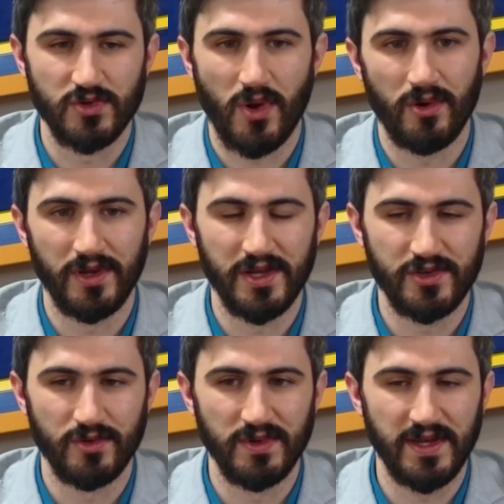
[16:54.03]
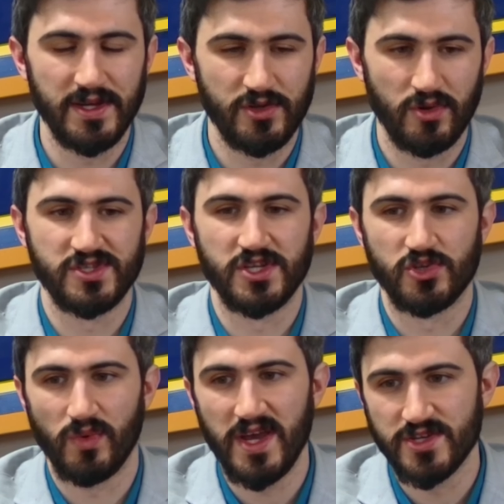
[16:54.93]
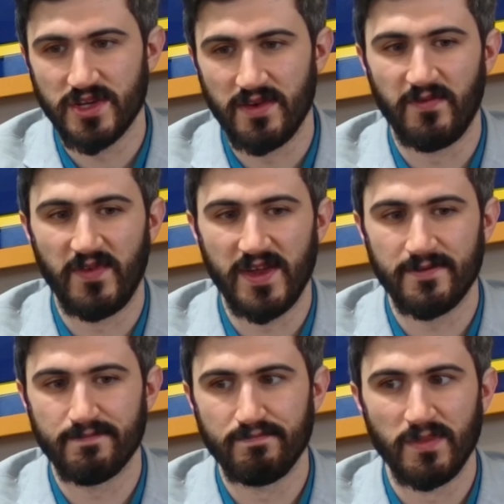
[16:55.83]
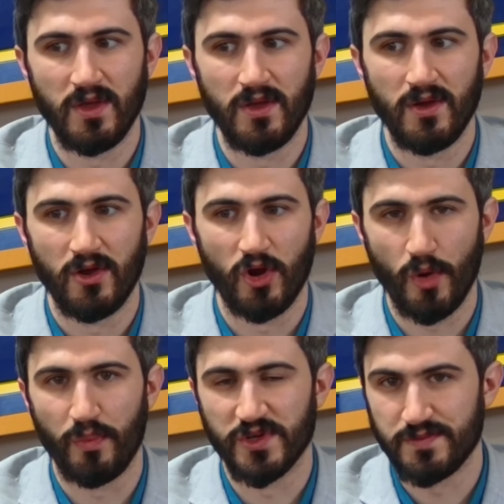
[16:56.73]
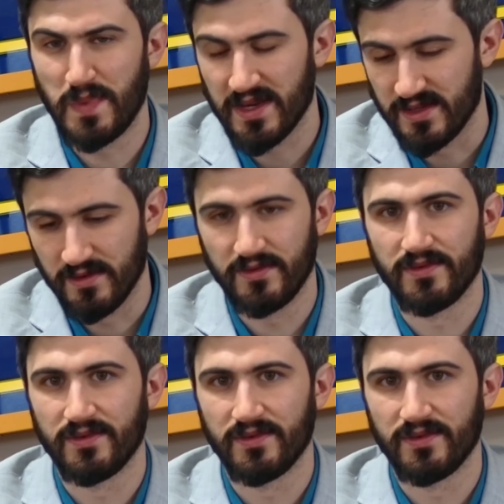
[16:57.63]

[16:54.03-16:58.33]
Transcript: quoting it to relate it to her situation and fit her perspective.